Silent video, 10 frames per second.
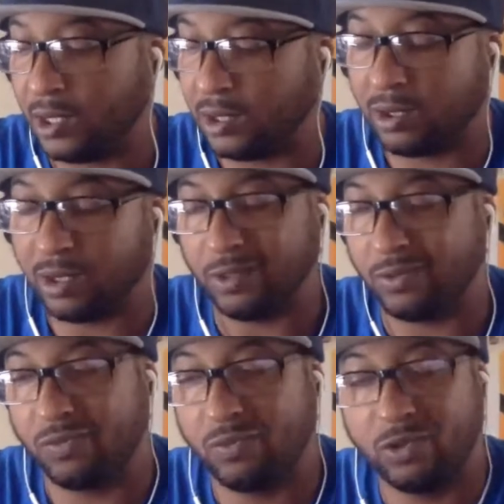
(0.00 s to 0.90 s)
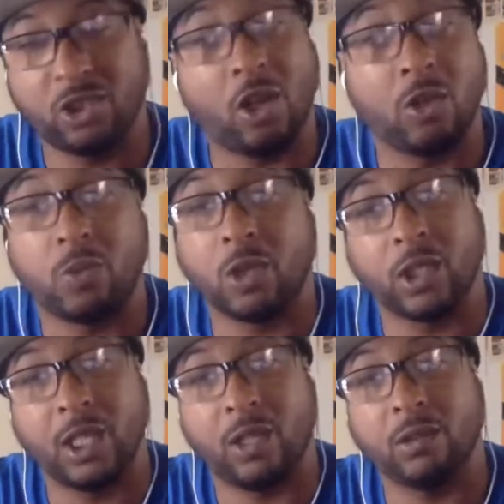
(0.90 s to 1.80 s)
I started
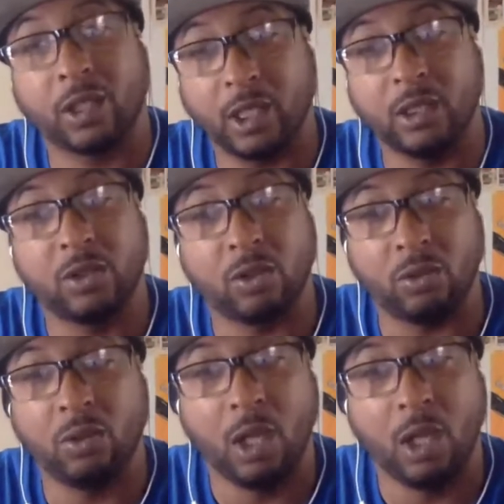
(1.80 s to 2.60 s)
working out again, so